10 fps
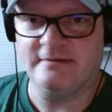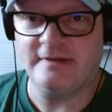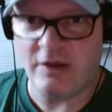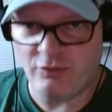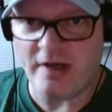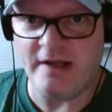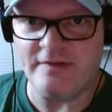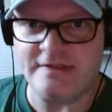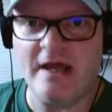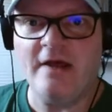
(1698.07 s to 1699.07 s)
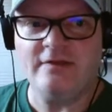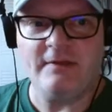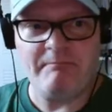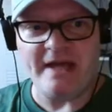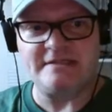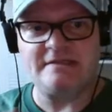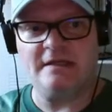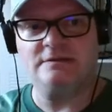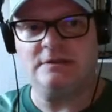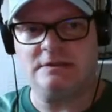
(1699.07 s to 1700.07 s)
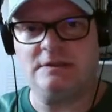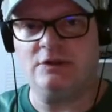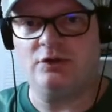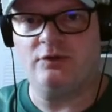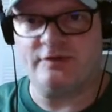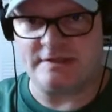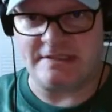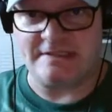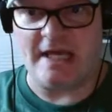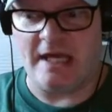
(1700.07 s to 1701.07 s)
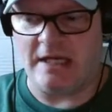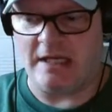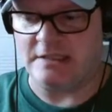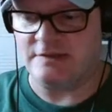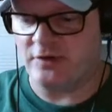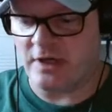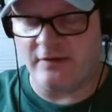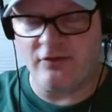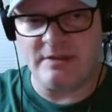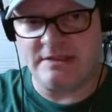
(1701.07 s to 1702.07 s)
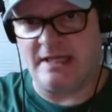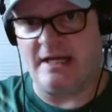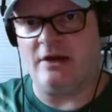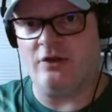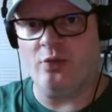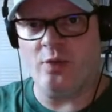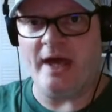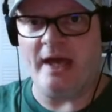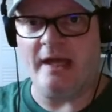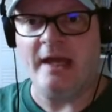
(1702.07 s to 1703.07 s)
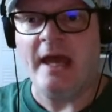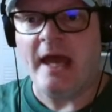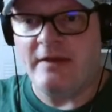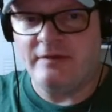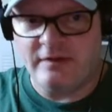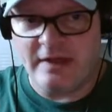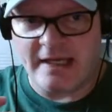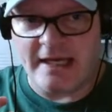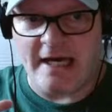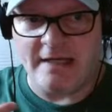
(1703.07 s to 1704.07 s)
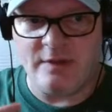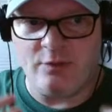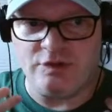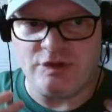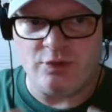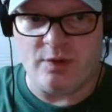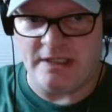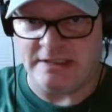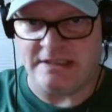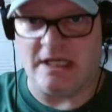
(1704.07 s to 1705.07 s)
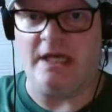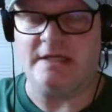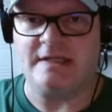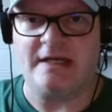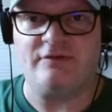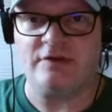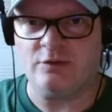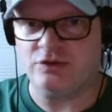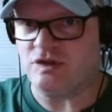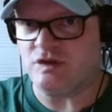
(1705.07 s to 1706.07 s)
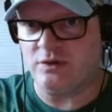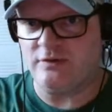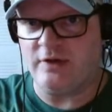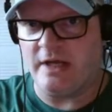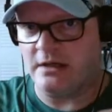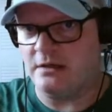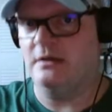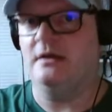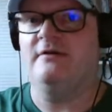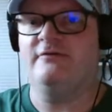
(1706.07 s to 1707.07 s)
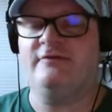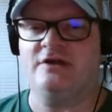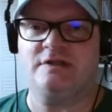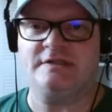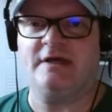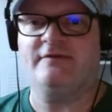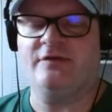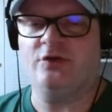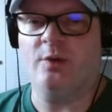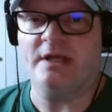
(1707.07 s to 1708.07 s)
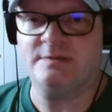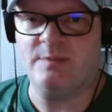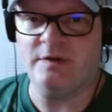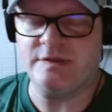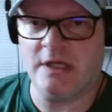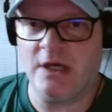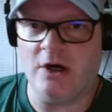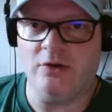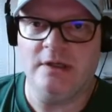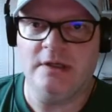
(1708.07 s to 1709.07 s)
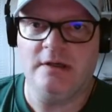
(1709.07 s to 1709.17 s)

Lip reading: They run on the side. The best thing to do for society is for government to get out of the way, and then the economy will do what it does, and everything will just sort of like flush itself out the way it's supposed to go.